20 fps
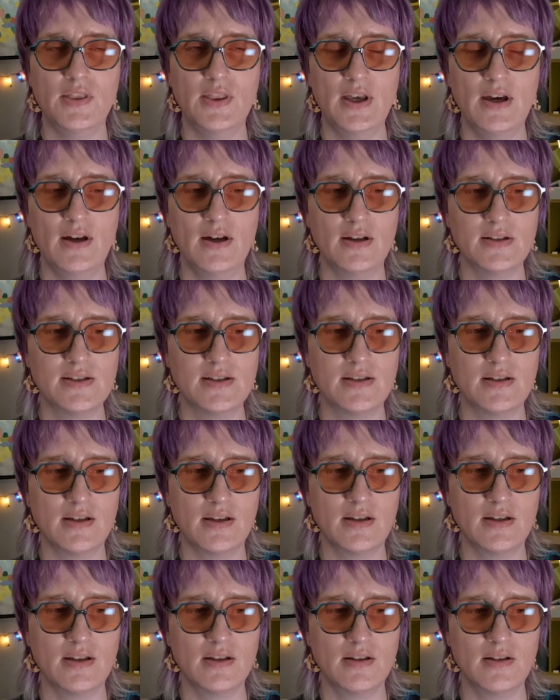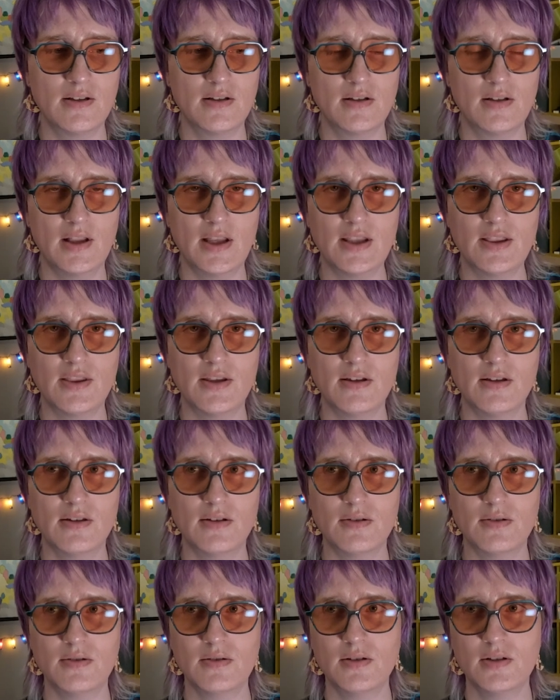that uh, like
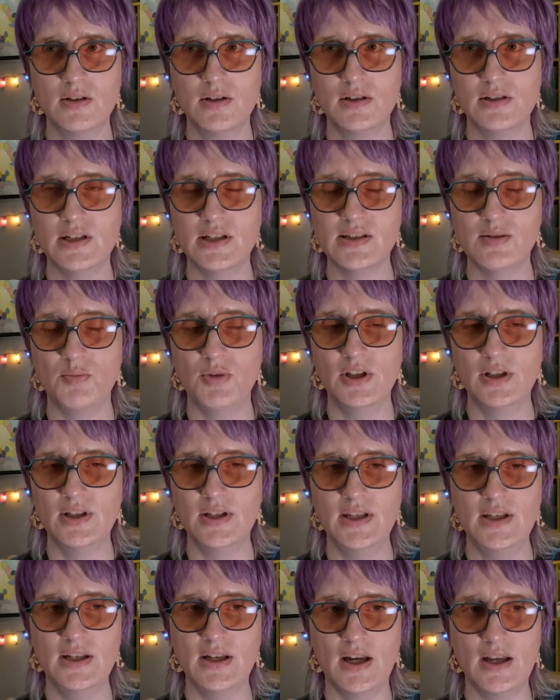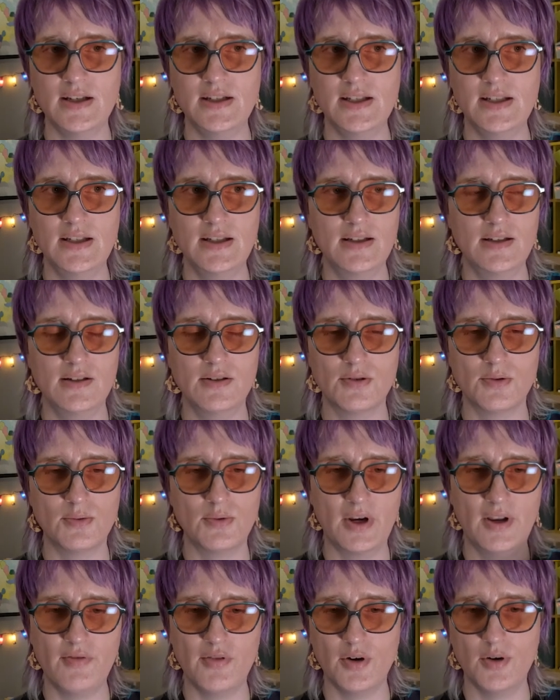the disability I D or
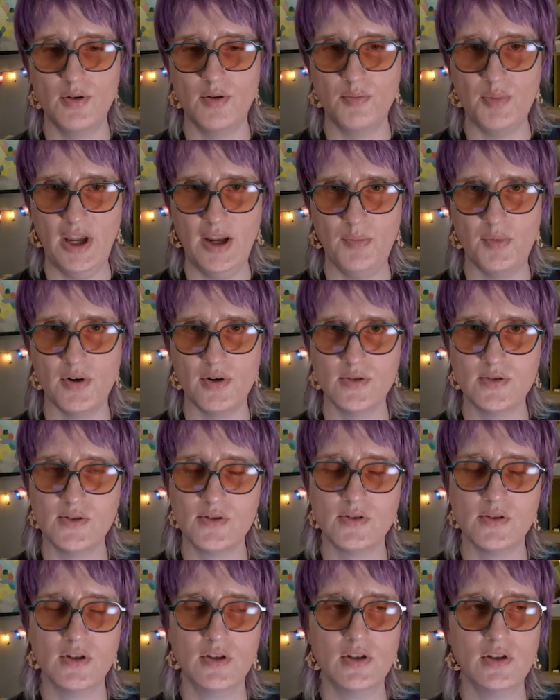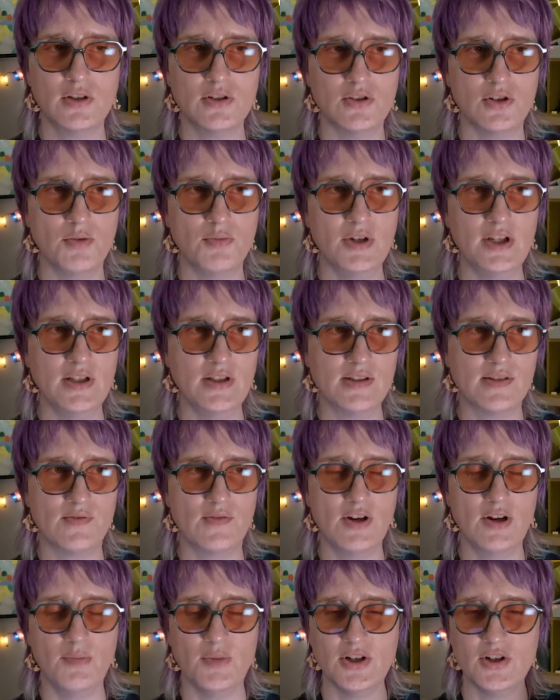whatever papers. Germany is
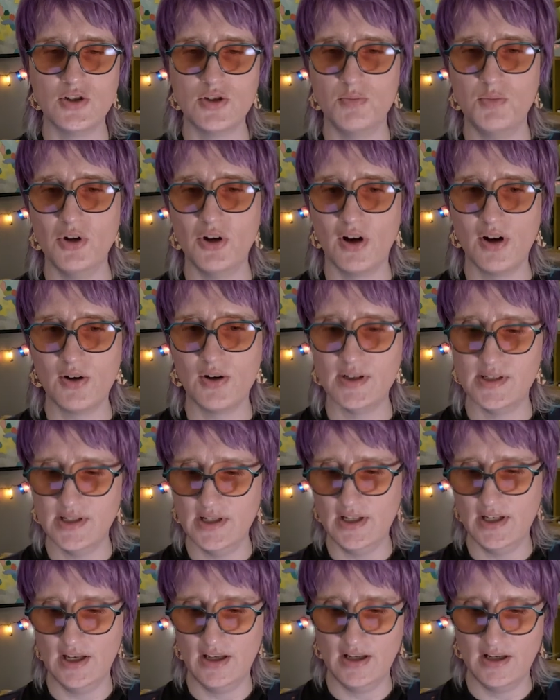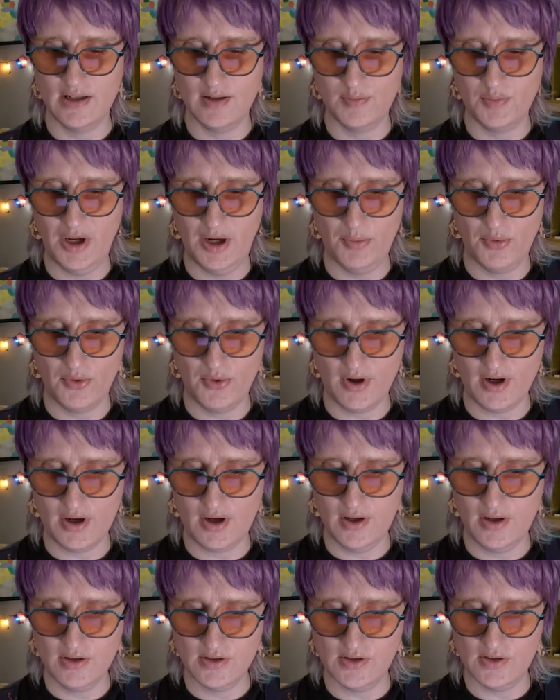very much bureaucracy and
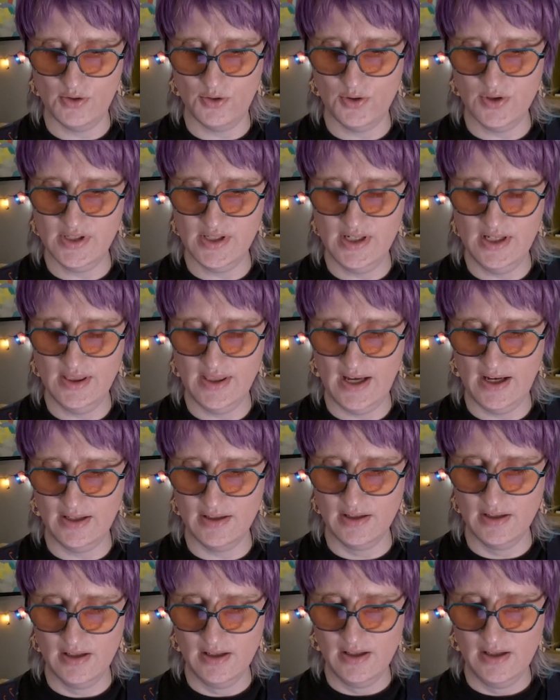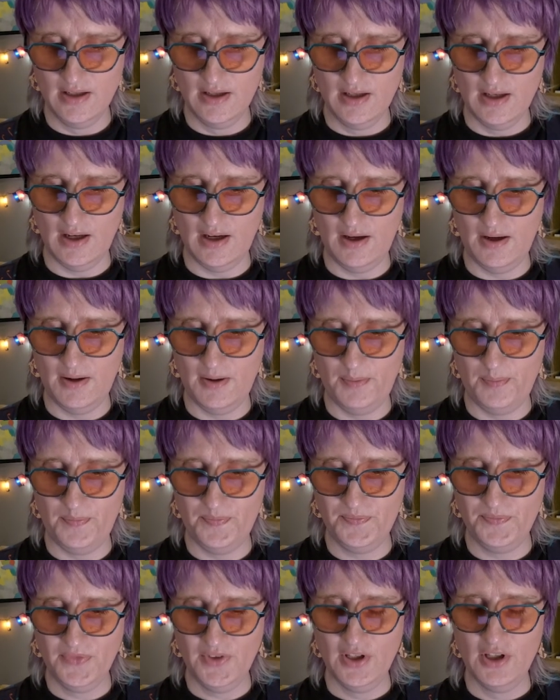paperwork, so you always need that.
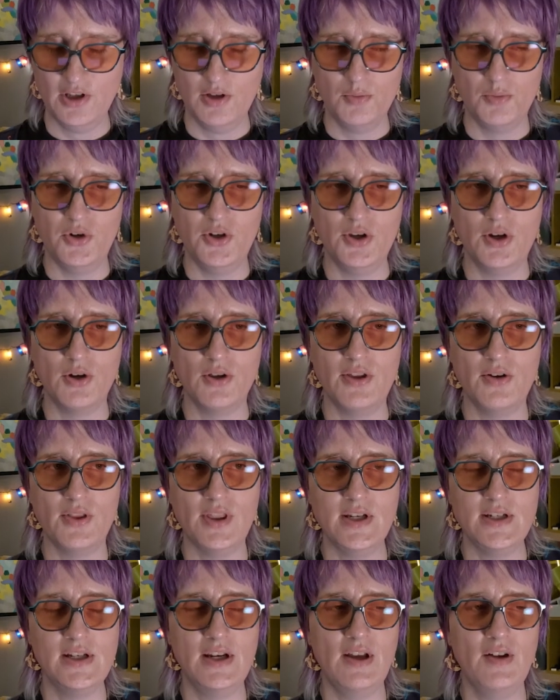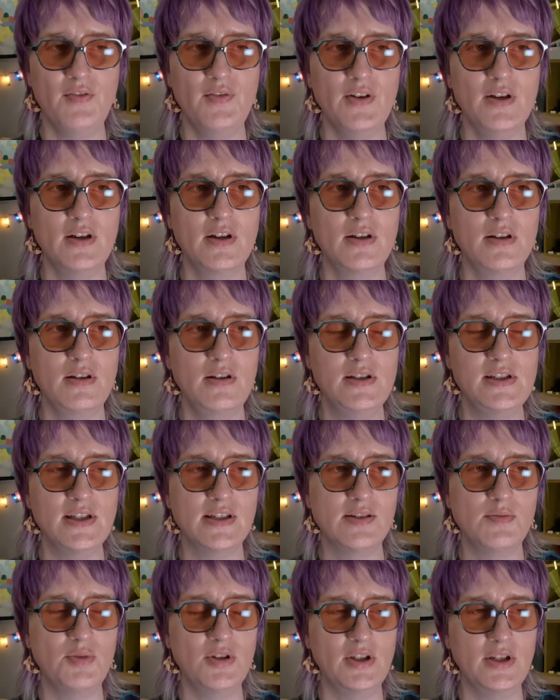Um, when you go there, they did have a
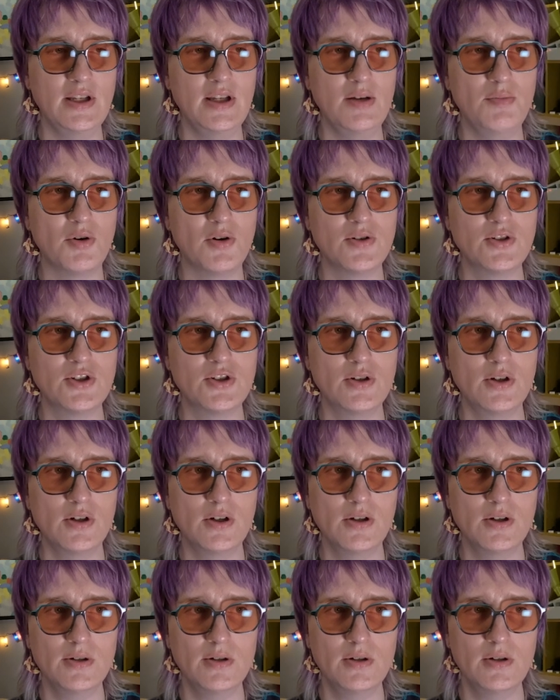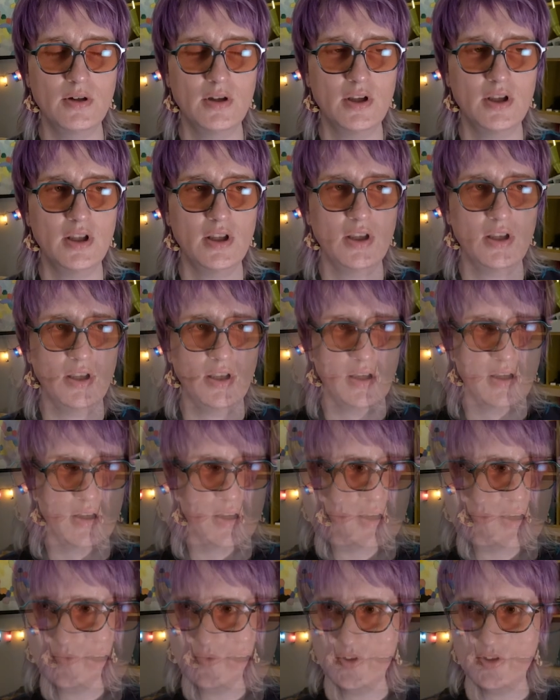disability brochure.
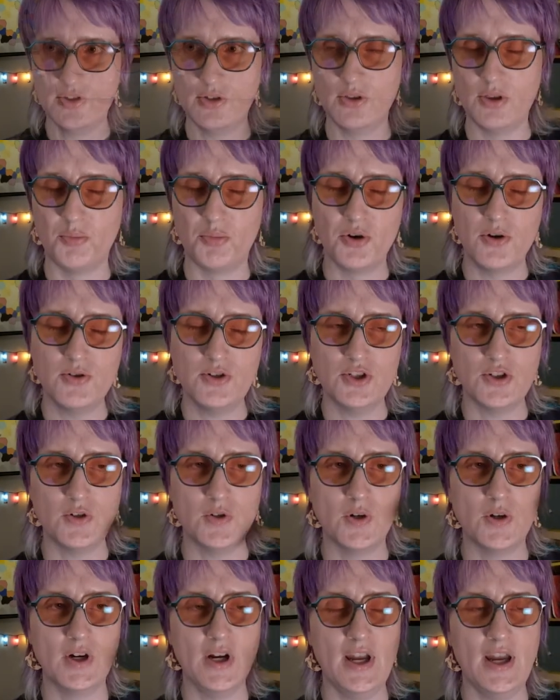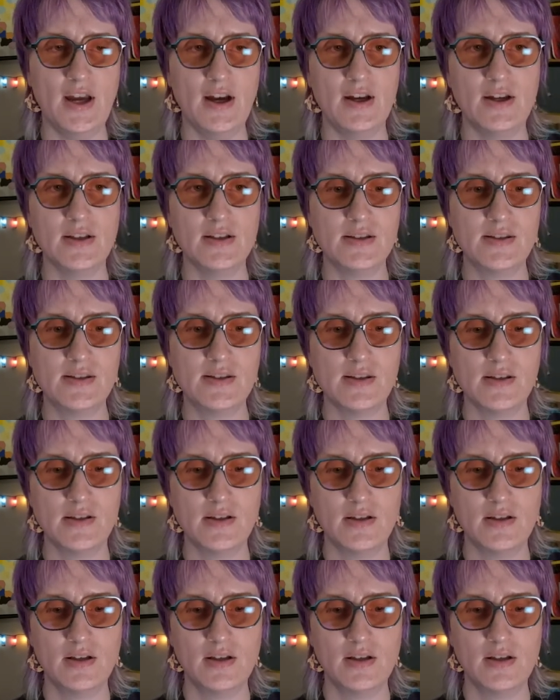So the brochure has